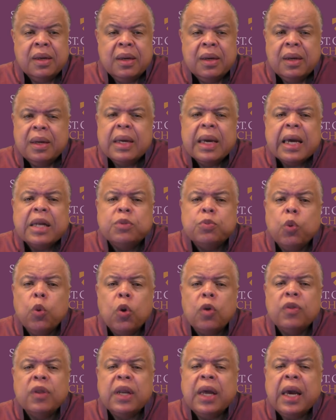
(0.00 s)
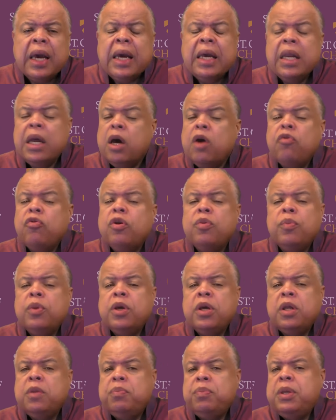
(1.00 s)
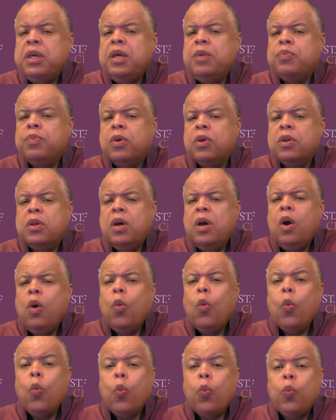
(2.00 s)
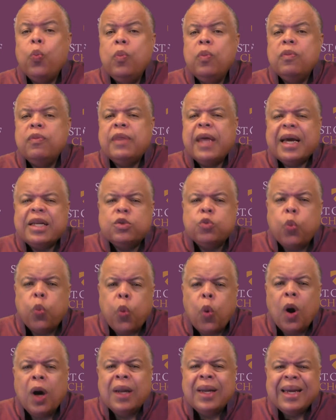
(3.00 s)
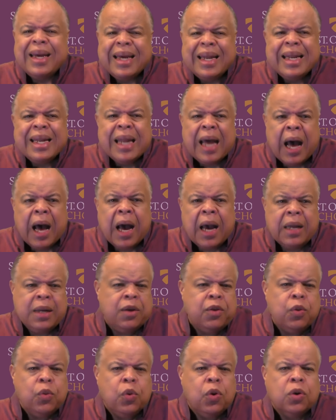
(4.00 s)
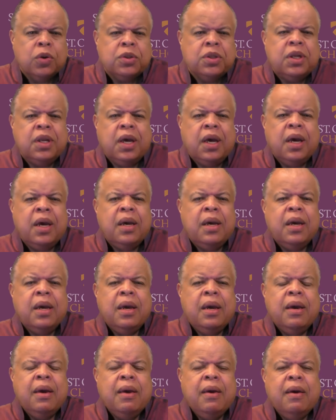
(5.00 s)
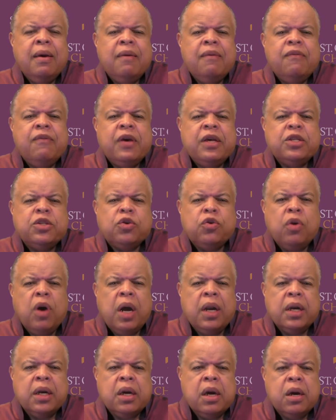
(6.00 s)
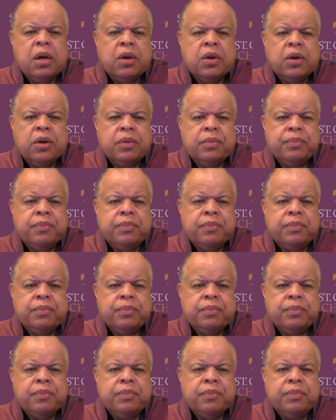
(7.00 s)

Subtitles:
yet more than 800 million people, that's 1 in 9 in the world today, face chronic hunger.